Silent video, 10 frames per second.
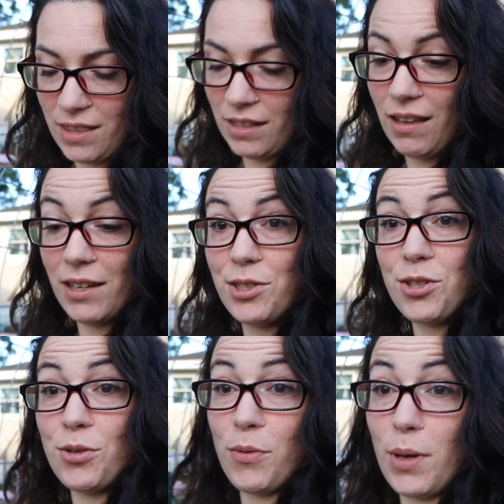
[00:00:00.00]
in the last
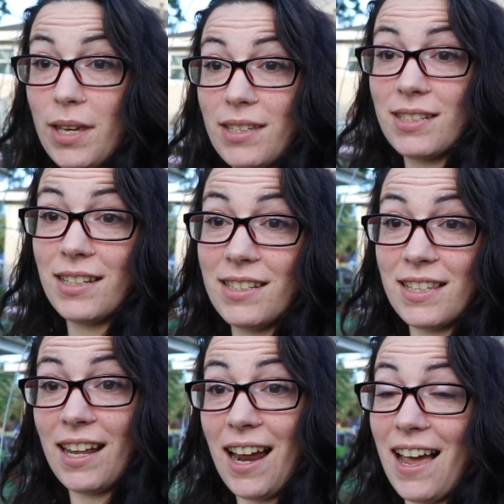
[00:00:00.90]
2 weeks is that